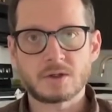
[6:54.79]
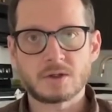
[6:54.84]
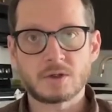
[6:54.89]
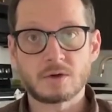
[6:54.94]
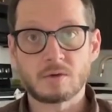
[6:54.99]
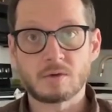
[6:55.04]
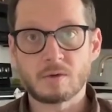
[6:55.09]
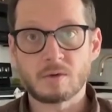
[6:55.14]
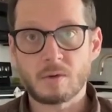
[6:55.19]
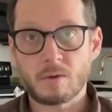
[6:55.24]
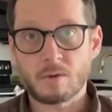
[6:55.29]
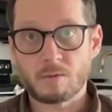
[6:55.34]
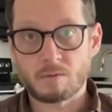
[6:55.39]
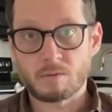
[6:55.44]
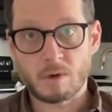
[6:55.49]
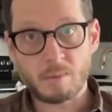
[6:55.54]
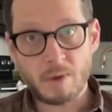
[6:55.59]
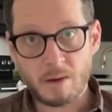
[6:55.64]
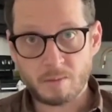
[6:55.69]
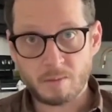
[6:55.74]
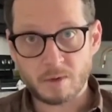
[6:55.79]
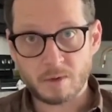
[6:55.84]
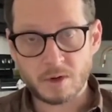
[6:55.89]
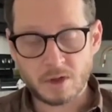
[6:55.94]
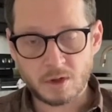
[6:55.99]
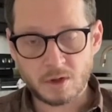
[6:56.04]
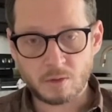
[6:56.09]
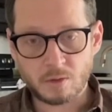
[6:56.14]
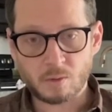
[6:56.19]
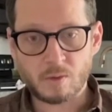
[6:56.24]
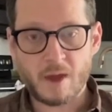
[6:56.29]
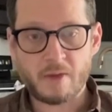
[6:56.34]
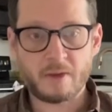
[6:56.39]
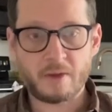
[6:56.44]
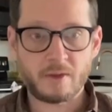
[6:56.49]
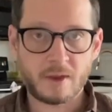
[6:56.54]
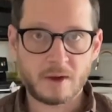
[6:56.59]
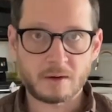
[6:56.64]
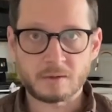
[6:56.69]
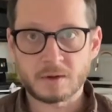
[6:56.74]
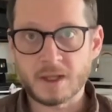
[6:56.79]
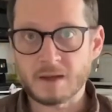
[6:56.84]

to remember you rather than